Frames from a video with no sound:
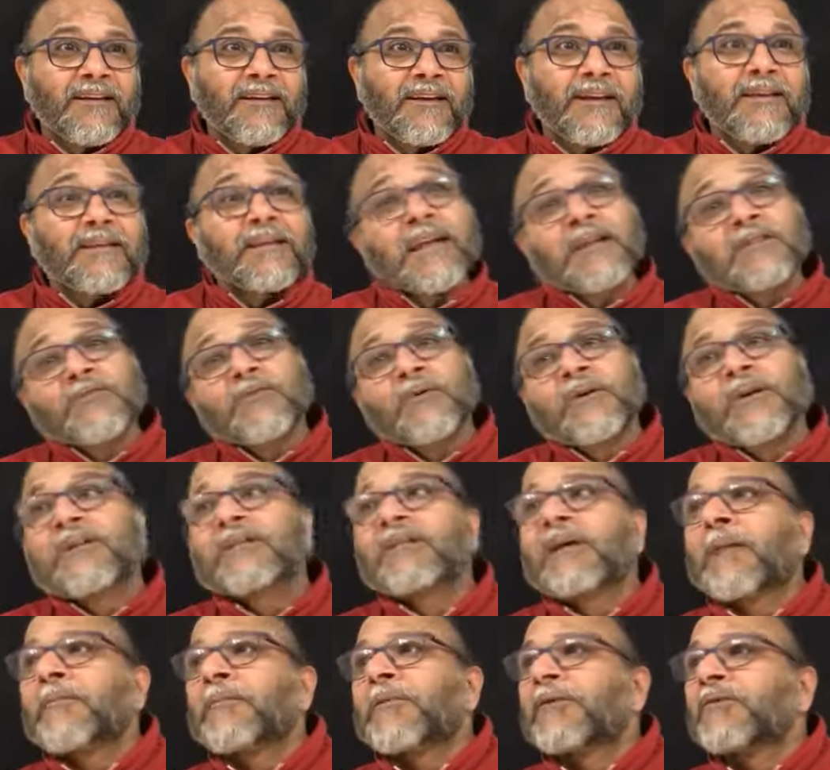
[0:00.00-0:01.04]
And that's what has
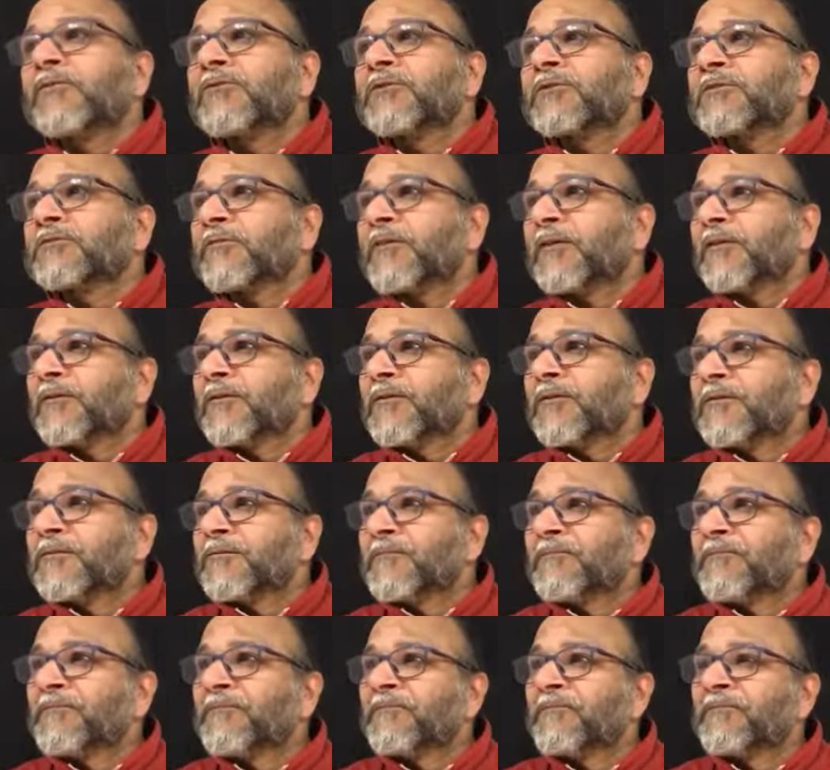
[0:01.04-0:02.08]
happened to this fellow.
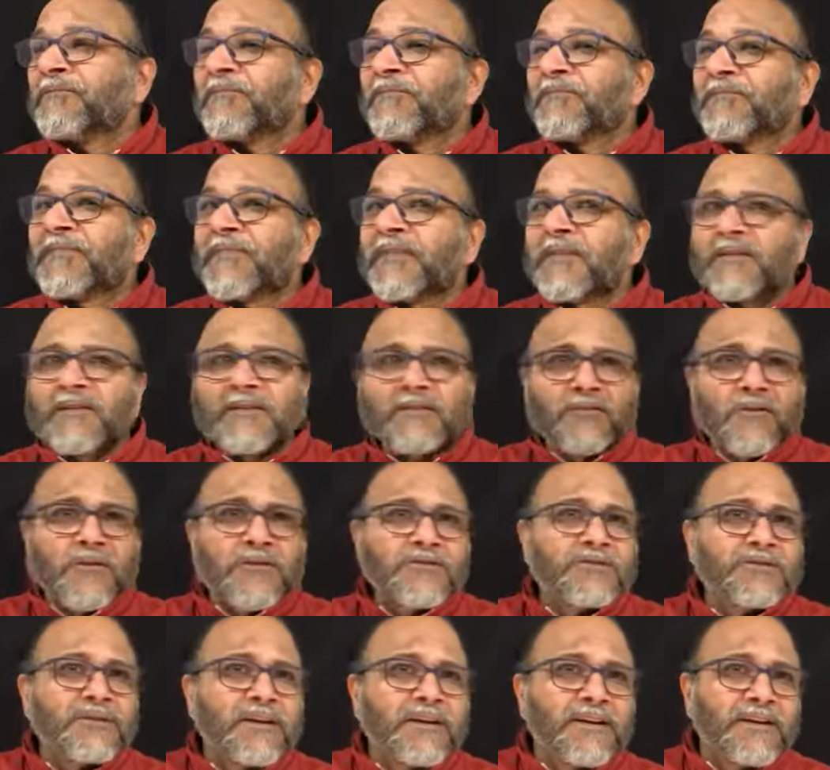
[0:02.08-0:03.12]
He has
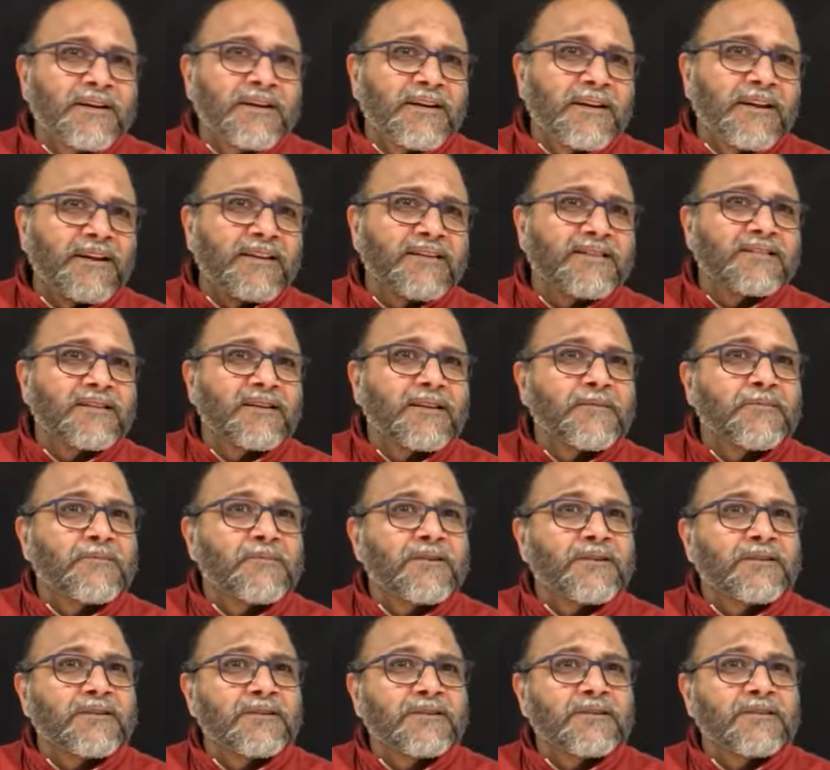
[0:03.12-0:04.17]
not studied any
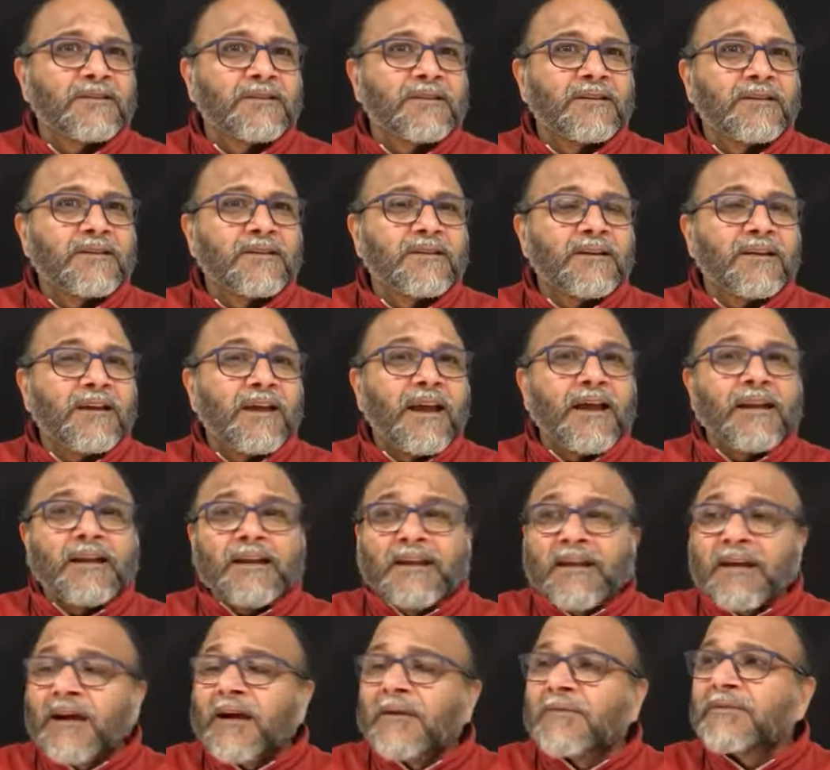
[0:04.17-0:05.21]
scriptures. And
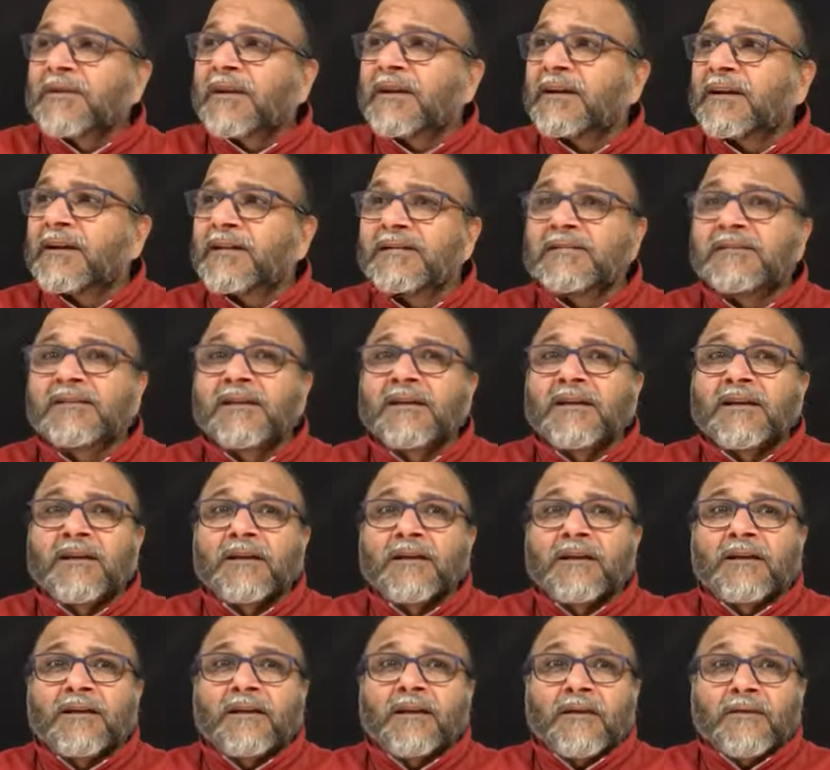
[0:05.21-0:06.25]
he comes and tells,
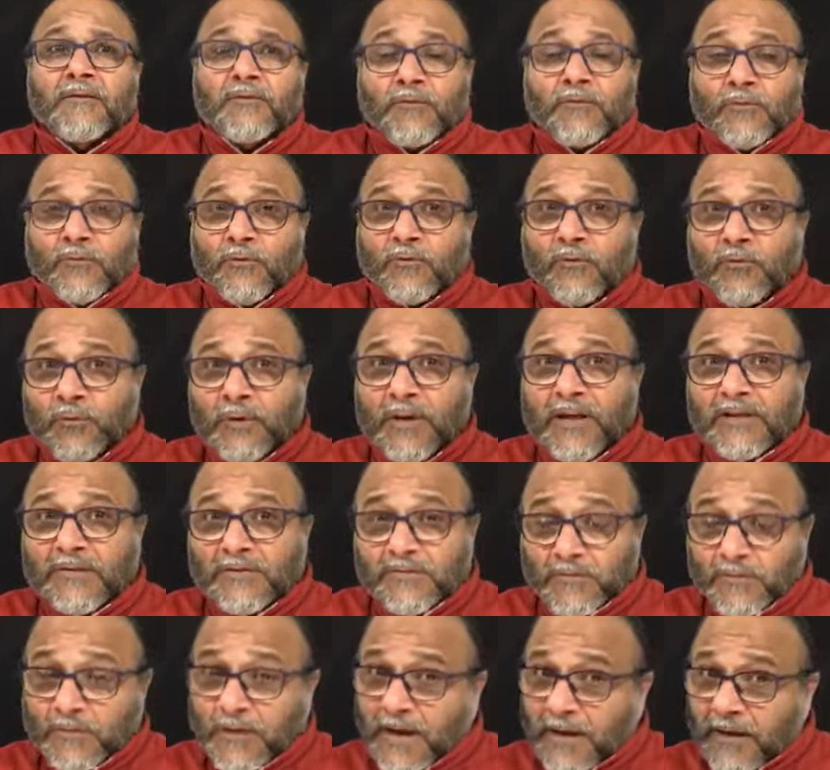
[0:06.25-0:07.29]
two
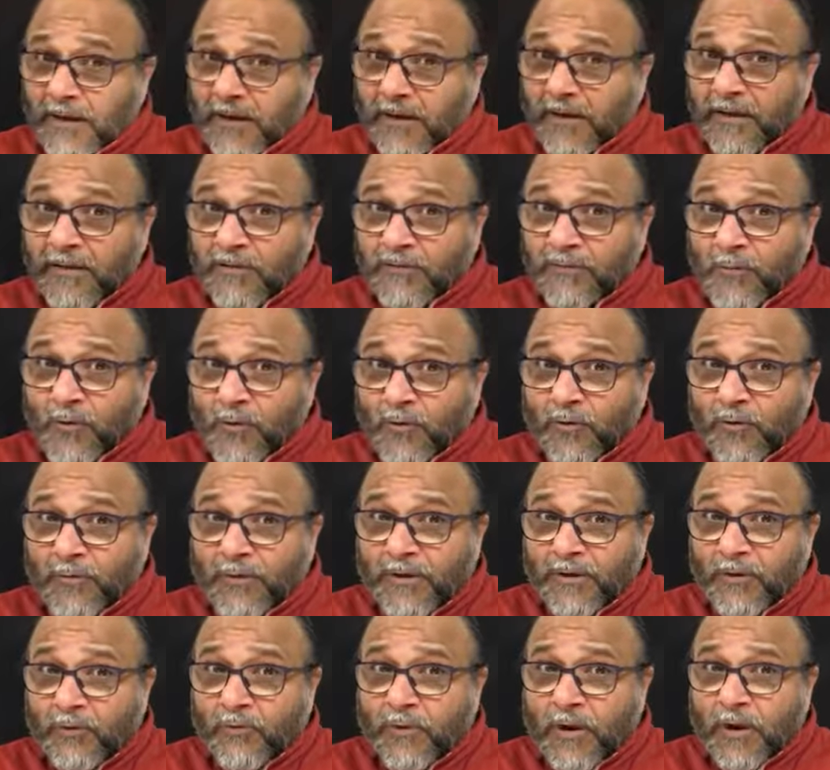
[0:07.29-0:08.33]
days, that day he spoke to
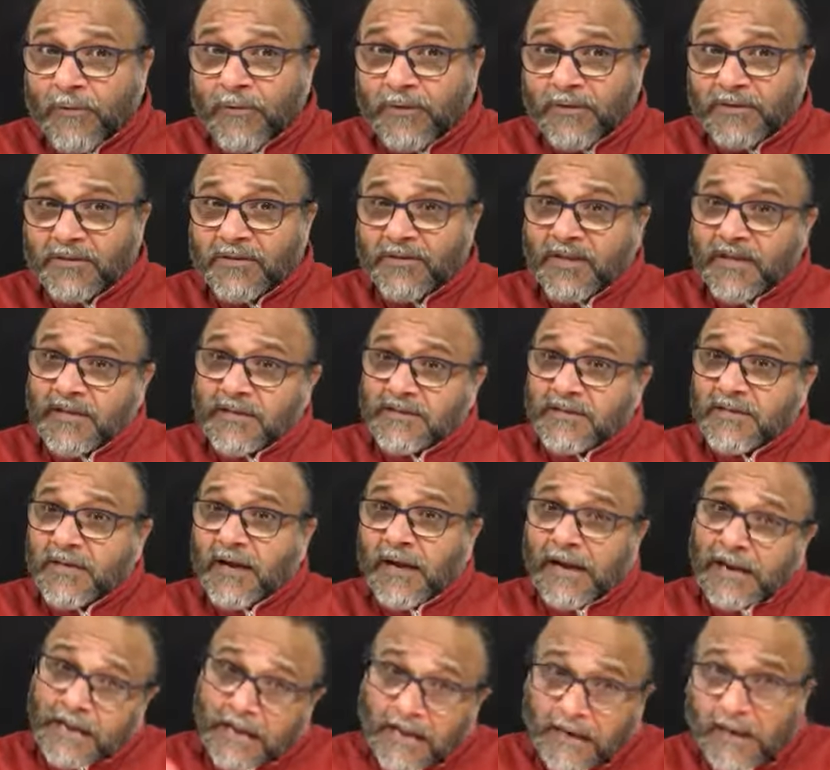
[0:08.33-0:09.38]
me two hours, next day
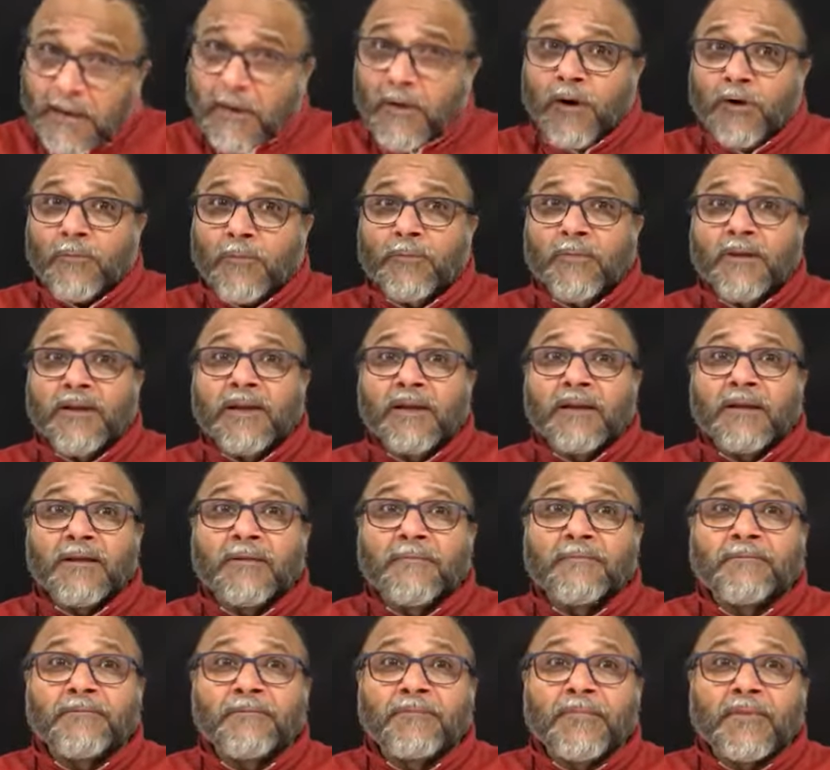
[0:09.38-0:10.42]
again he caught me.
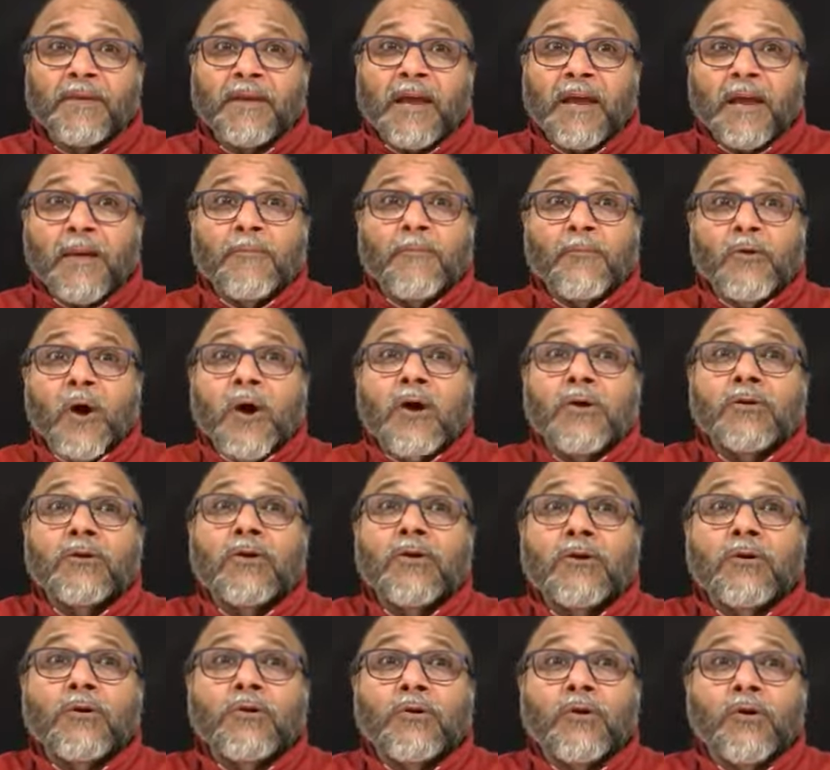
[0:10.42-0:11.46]
Came, knocked
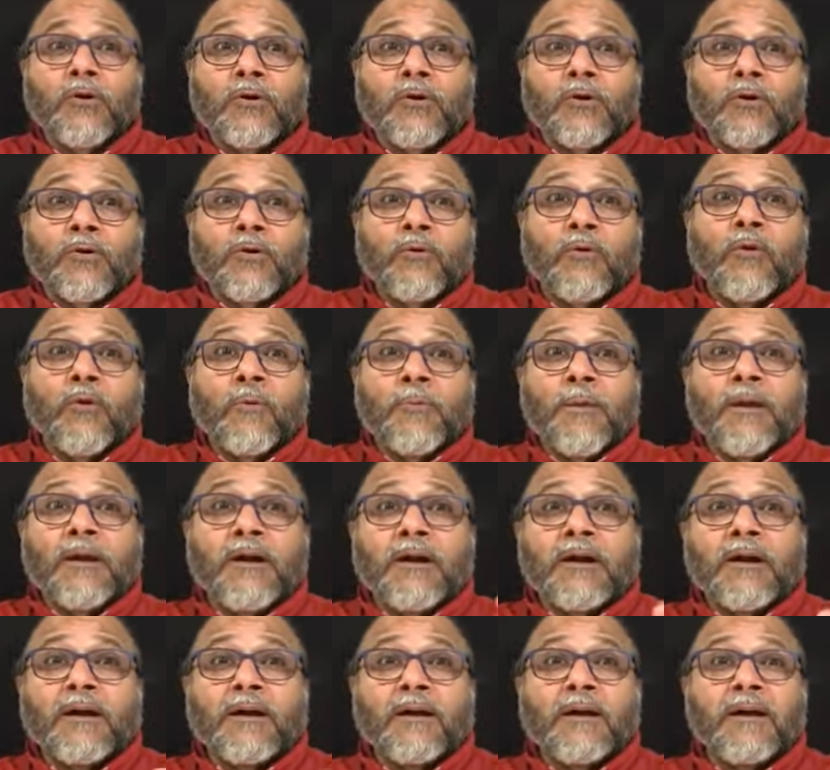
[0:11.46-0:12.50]
on the door,
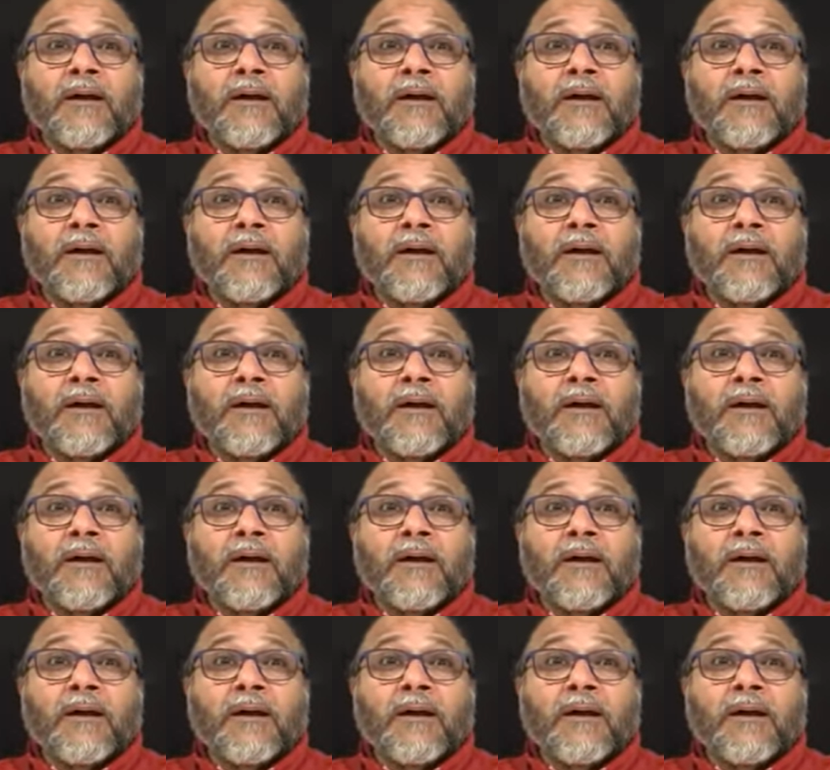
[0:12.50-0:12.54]
opened.